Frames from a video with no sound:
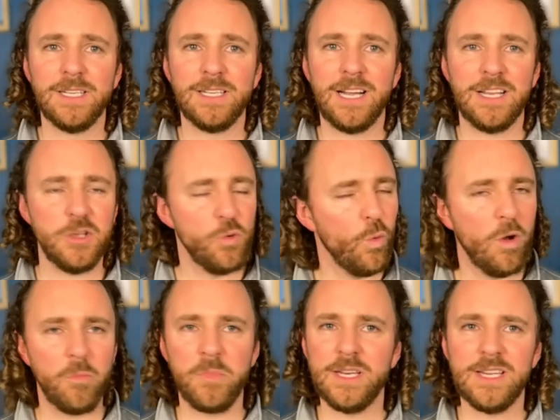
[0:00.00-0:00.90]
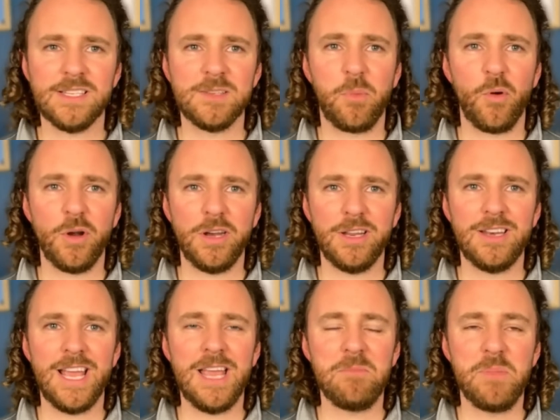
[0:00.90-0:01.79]
You won't be disappointed
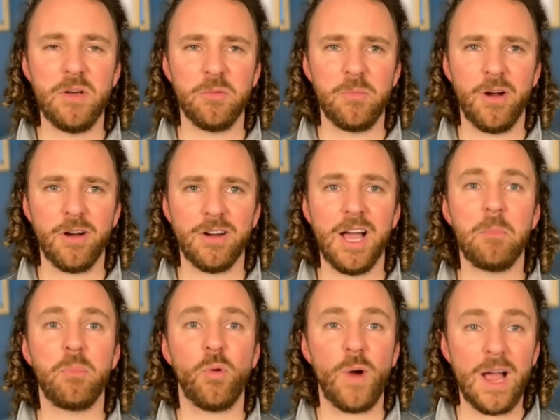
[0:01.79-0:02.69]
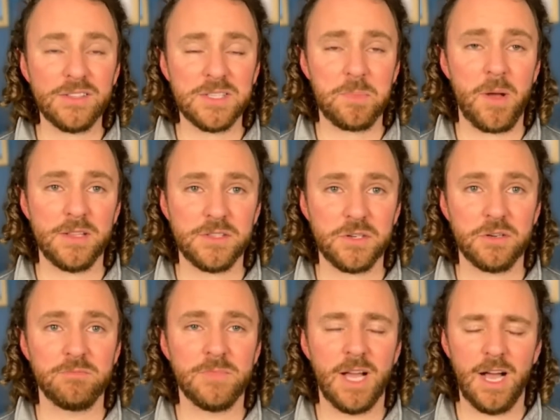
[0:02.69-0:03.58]
in Built Bar, a proud sponsor
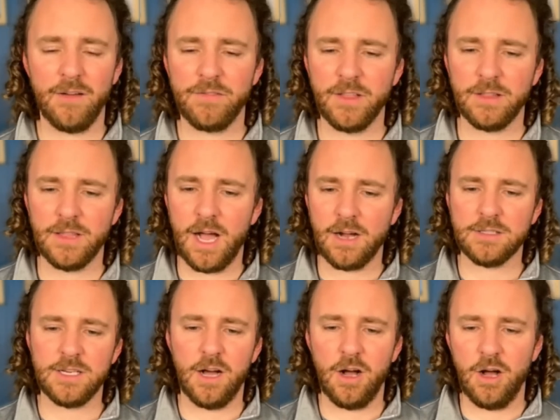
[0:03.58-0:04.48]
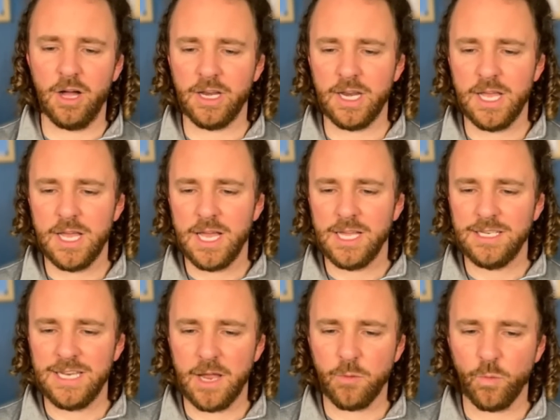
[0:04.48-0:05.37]
of the Locked On
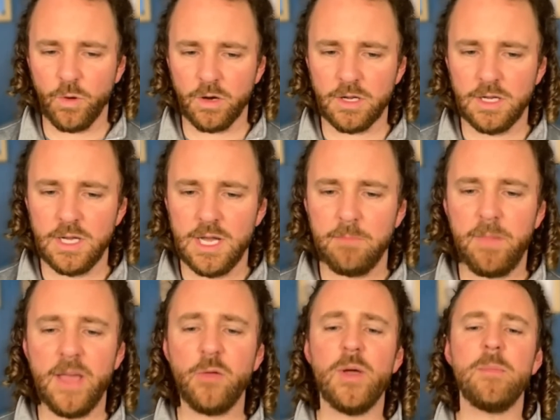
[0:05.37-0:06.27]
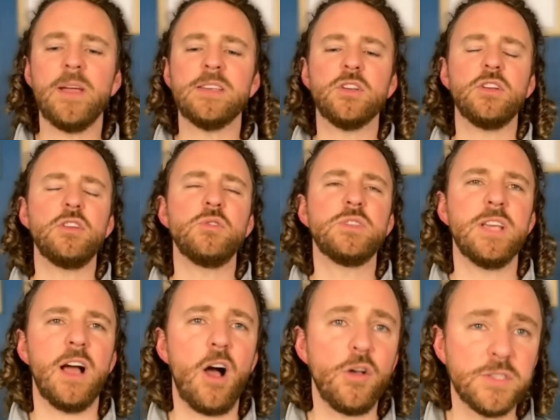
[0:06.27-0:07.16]
Network. By the way, make sure you
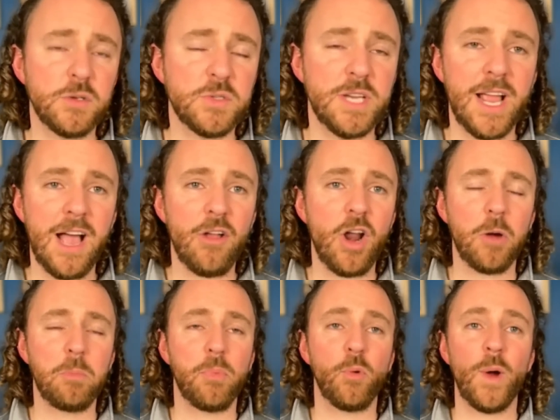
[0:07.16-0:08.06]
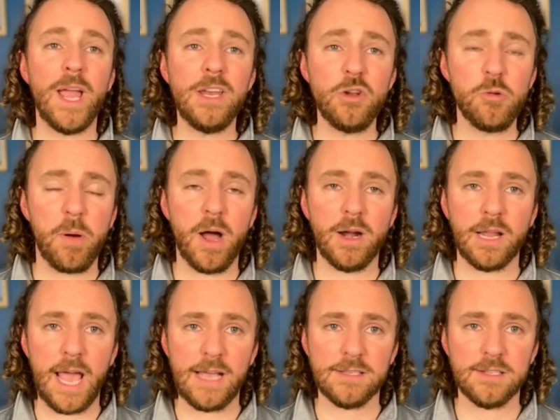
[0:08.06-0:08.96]
also check out our brand new
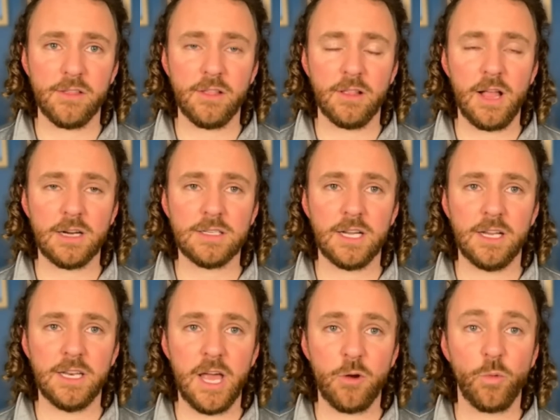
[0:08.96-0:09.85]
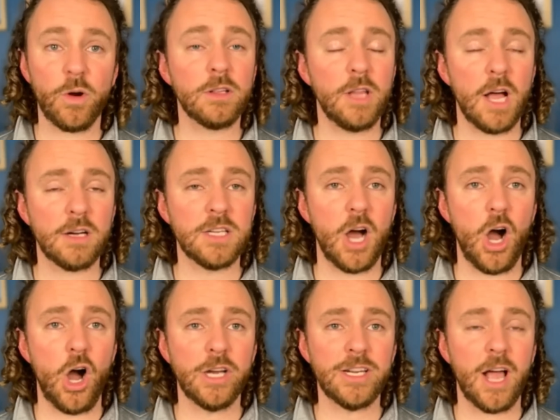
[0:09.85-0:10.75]
podcast on the Locked On Network, Locked
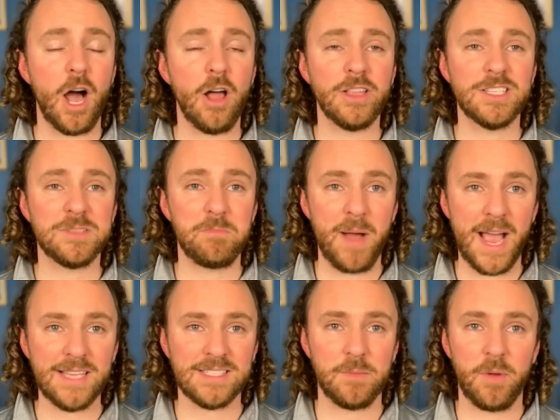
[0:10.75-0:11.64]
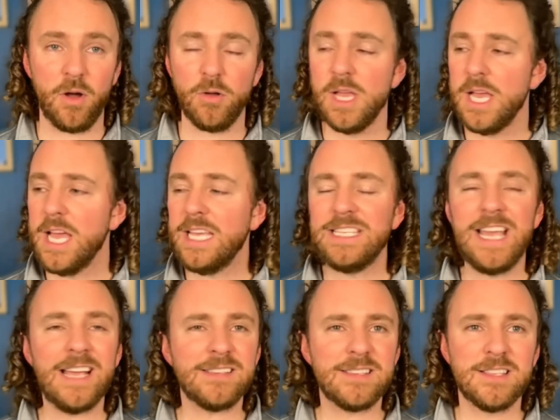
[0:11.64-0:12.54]
On College Basketball.
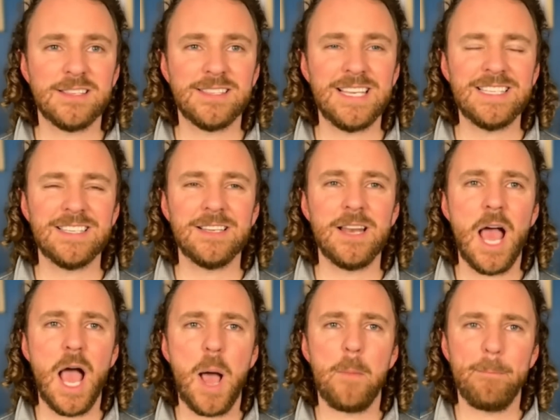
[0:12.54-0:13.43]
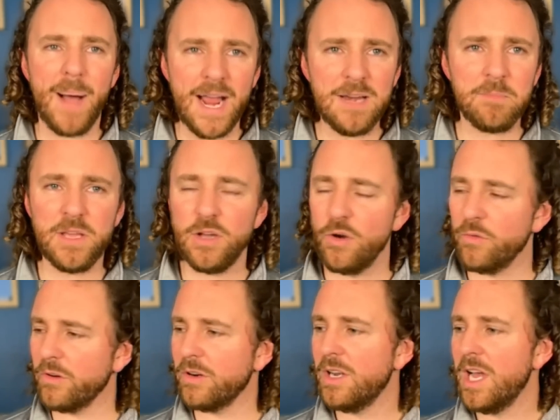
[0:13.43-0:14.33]
Yes, the season might be
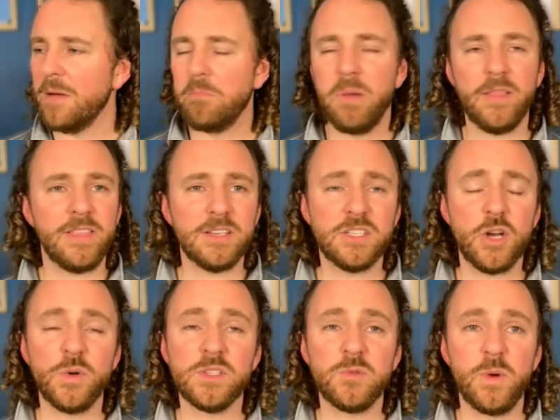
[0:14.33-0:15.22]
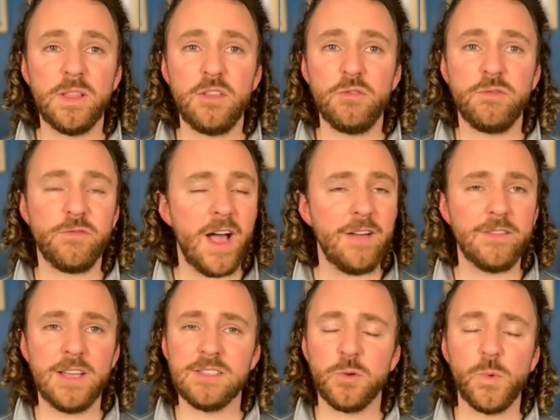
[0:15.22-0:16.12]
over, but this show is with you 5
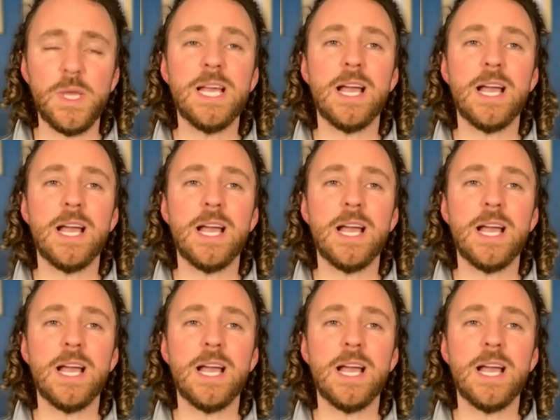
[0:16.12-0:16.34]
days a week,